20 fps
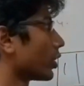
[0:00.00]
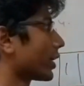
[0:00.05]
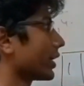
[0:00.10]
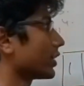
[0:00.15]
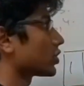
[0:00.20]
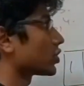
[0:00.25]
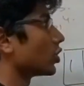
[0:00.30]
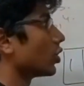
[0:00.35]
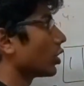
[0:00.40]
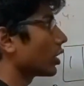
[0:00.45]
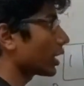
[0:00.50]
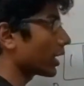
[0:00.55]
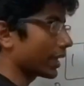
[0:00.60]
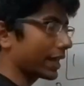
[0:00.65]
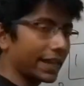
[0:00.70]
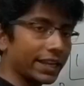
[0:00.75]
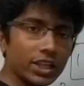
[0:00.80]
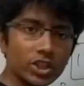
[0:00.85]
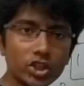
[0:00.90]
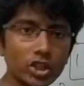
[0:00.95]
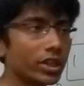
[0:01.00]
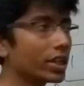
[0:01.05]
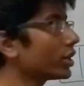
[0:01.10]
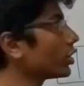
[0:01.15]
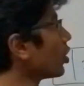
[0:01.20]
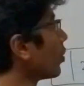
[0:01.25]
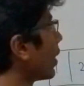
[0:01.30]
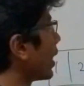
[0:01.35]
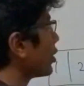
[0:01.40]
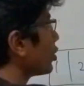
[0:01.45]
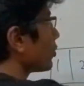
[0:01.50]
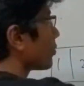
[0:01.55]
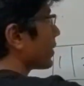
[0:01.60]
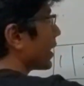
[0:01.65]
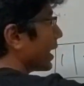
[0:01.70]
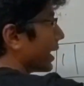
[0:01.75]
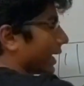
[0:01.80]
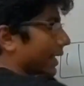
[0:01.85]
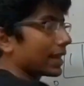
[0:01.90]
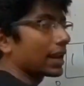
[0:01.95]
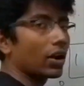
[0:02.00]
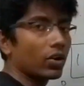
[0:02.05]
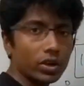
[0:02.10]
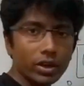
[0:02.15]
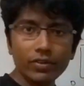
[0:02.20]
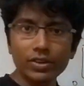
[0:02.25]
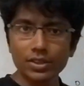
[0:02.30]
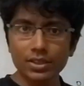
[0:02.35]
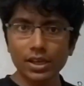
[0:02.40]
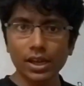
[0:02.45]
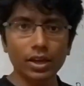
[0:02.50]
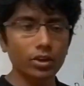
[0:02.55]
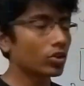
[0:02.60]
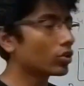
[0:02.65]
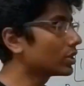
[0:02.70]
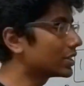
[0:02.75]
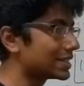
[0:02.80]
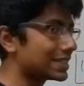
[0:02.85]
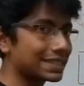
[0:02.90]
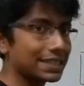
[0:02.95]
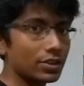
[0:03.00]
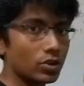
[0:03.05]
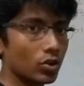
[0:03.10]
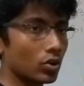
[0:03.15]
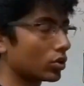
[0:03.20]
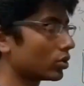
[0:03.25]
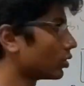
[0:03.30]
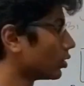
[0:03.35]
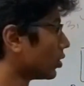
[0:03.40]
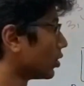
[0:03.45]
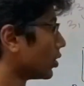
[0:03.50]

Okay, so initially your value of k in our given scenario is 0.